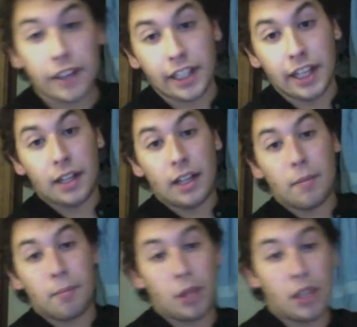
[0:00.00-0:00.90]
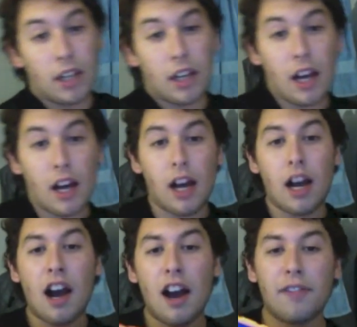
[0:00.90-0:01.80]
kit, but
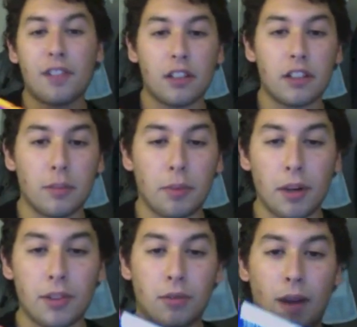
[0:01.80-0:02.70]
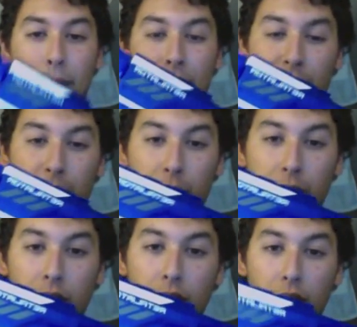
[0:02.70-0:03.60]
I've done a little part swapping for it.
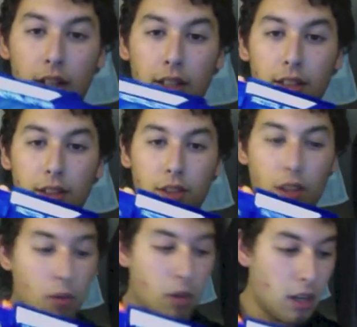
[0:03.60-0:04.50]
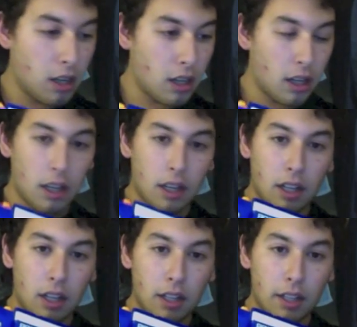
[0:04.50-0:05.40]
So,
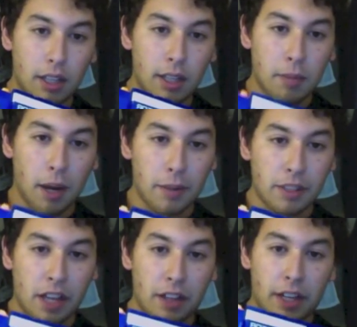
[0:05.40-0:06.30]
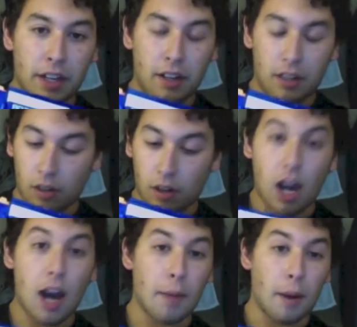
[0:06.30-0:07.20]
in my Retaliator, or
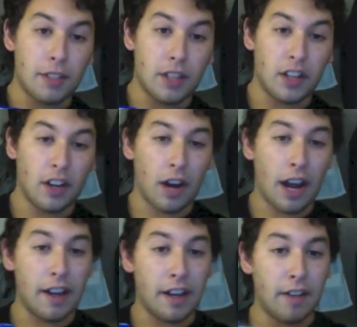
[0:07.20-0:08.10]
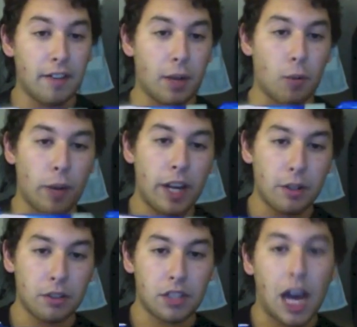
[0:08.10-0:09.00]
on my Retaliator, I have a Raider
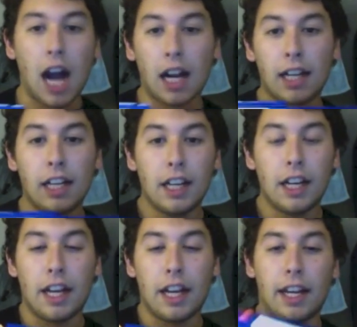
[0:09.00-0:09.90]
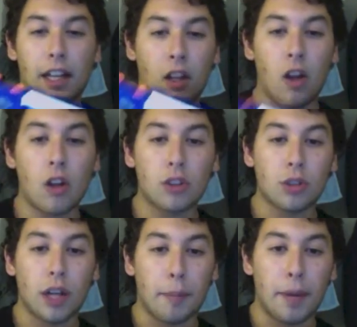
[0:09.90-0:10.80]
stock and a long
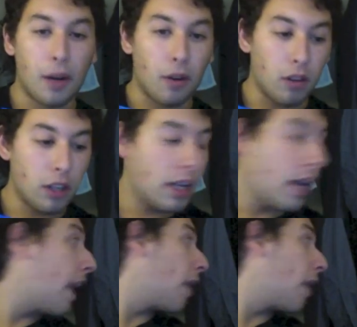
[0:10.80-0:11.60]
strike barrel. And